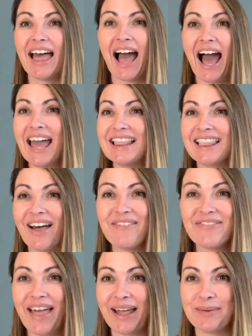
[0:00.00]
I
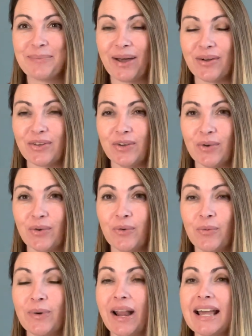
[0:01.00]
love that about you.
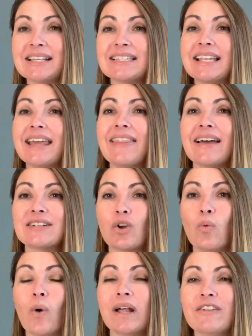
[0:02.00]
When I say that to
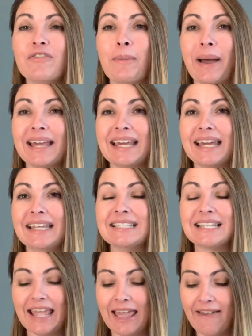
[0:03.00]
one of my
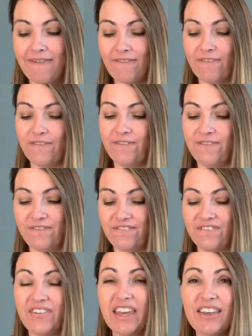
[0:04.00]
kids, it
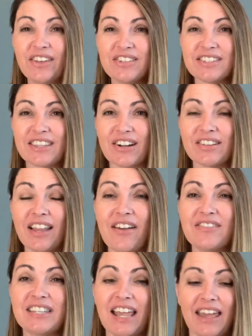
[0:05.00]
fills their
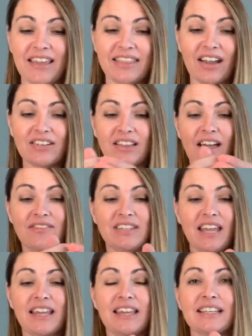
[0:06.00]
love tank. Their love
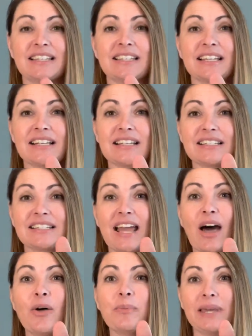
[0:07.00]
tank is
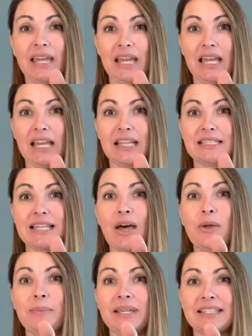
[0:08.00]
tell me,
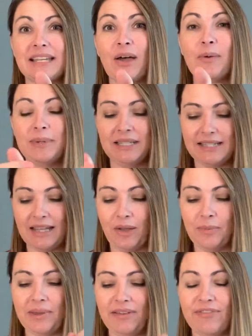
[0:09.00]

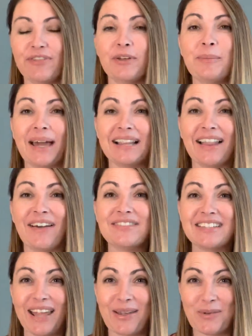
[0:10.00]
fill my
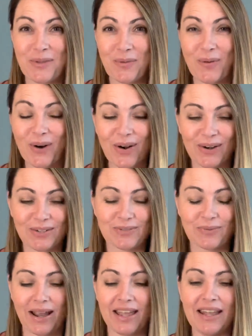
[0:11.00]
love tank with words,
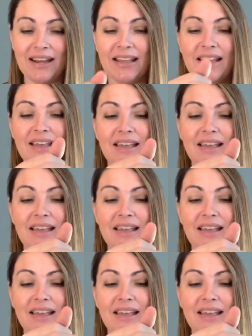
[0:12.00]
right?